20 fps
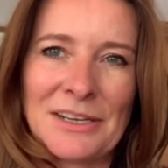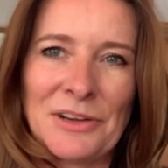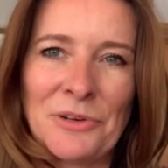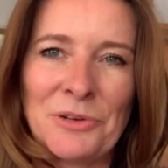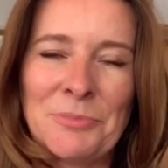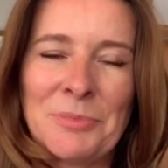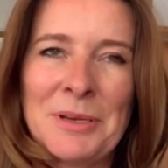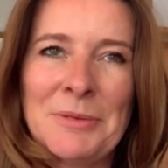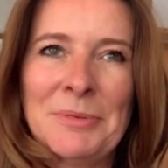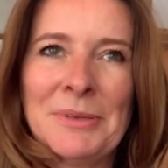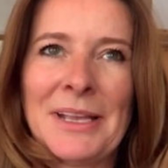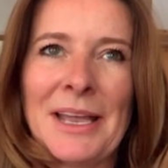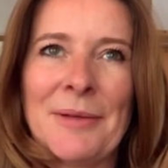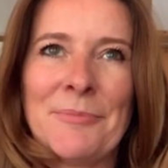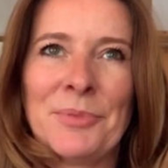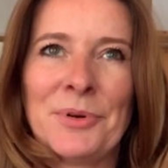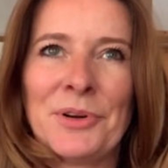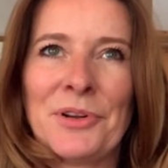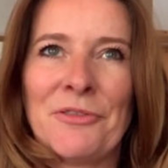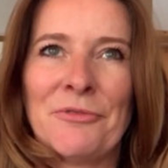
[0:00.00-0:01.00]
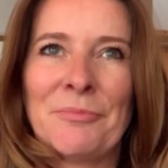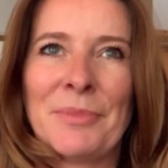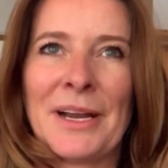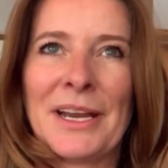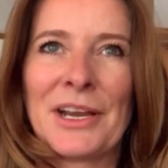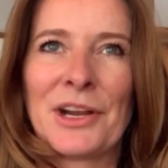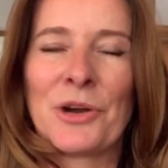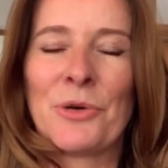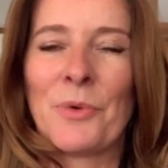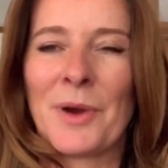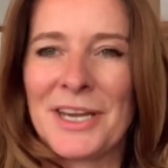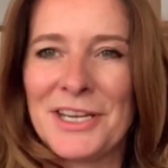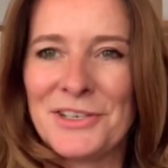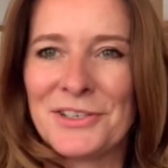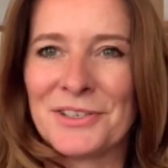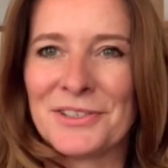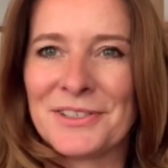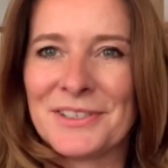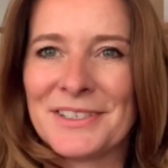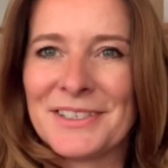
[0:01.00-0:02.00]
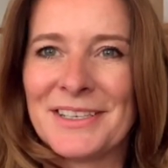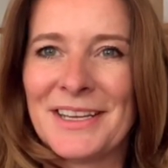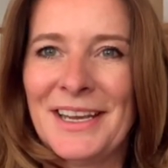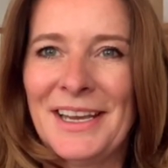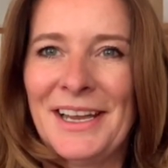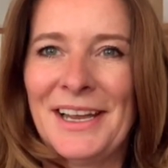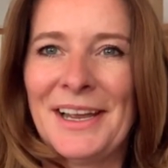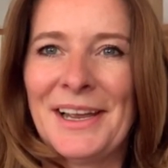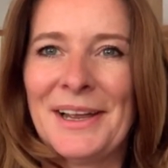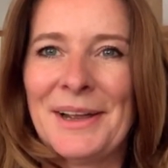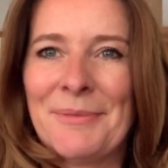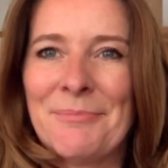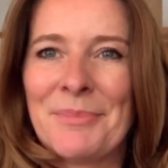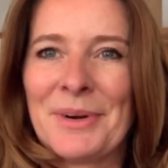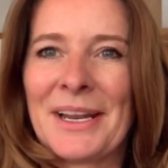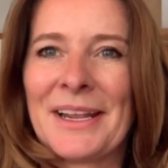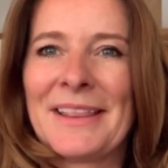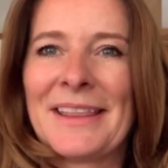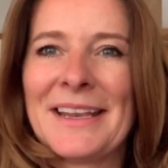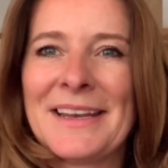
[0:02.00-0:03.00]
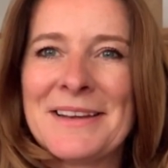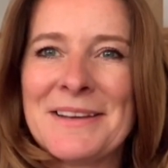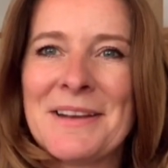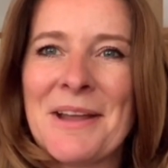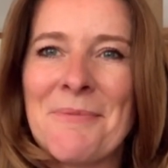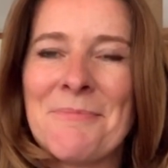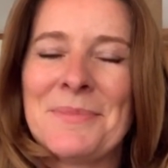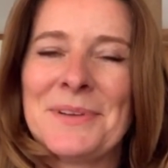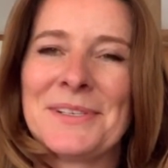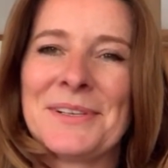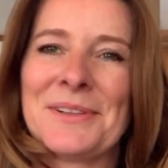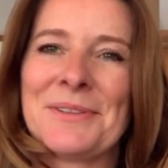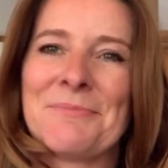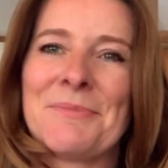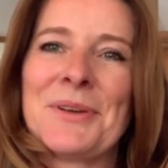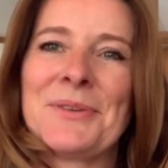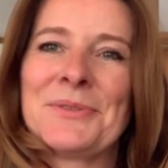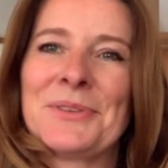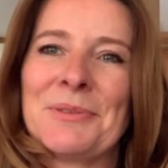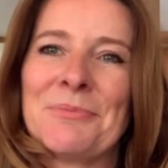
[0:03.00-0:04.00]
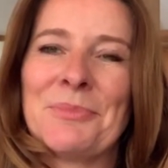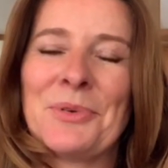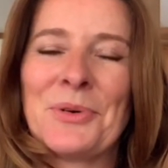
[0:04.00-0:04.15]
A lot of people get put off by equations, but I think numbers are the most